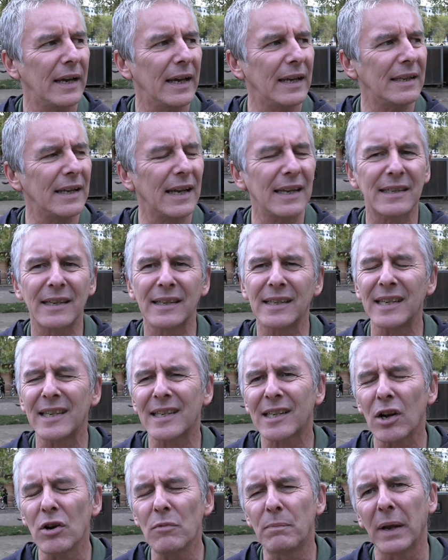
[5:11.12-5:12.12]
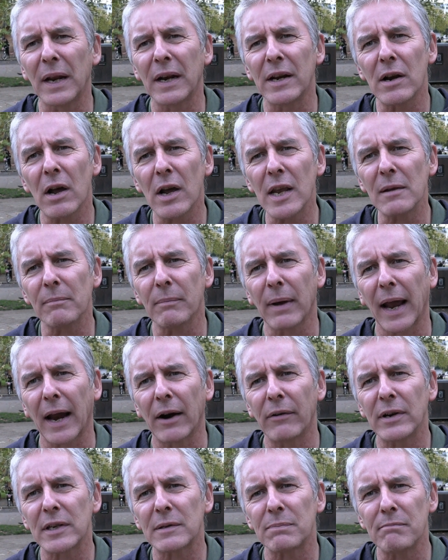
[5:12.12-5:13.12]
It's a dystopian
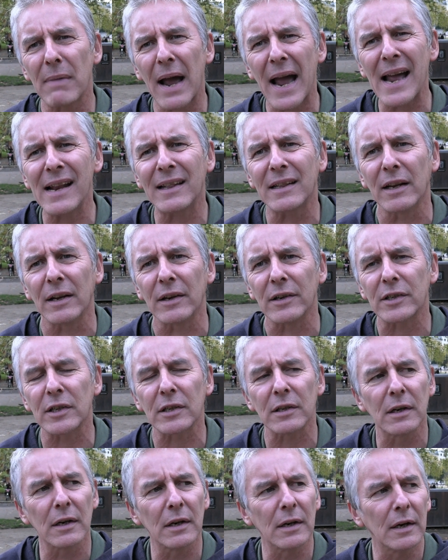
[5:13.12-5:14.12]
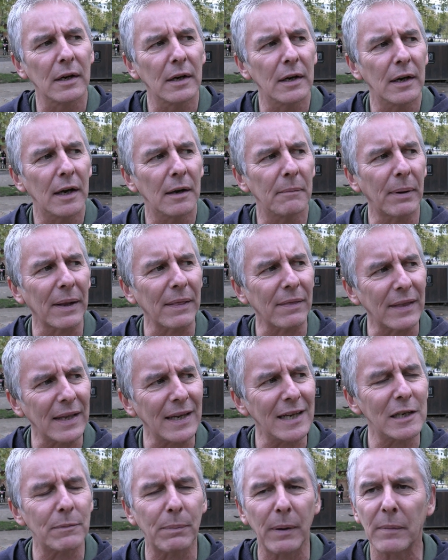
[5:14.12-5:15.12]
nightmare. It's madness. But
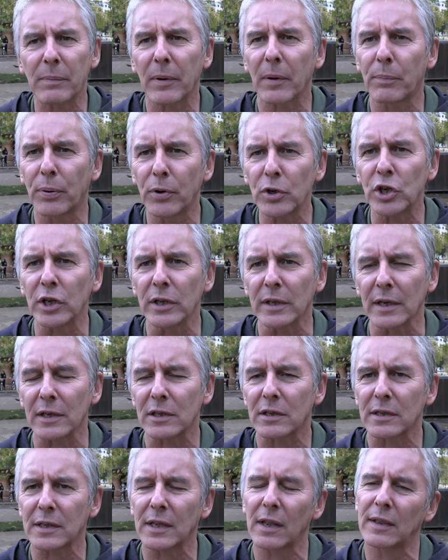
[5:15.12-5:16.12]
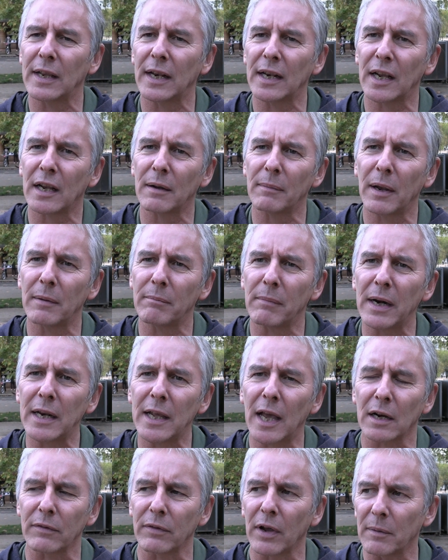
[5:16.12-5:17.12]
these people are pushing this because they think they can make
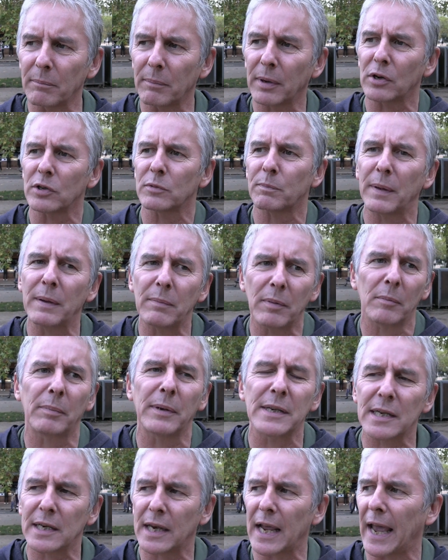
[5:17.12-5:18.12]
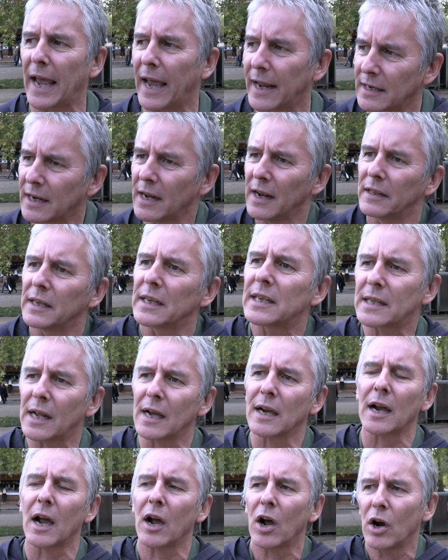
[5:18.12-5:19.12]
money out of it, and because people have been scared, they're
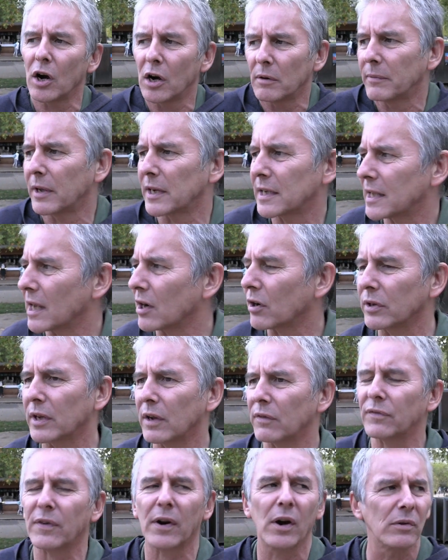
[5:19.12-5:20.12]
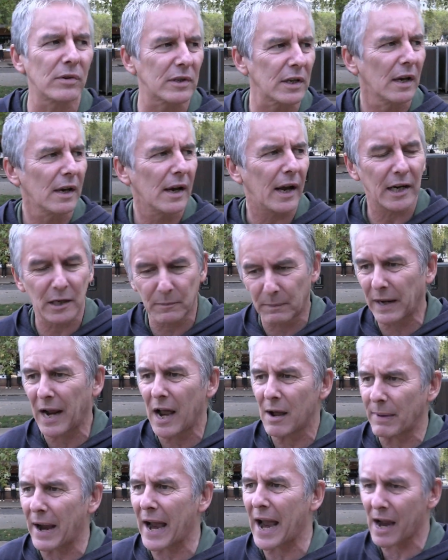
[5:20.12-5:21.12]
stuck at home, they're stuck on their phones, and it's
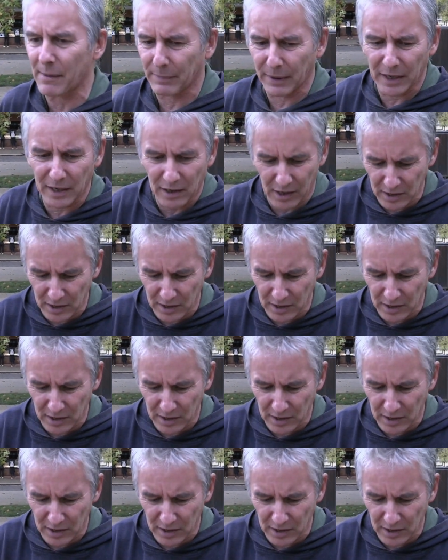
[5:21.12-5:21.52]
become a habit.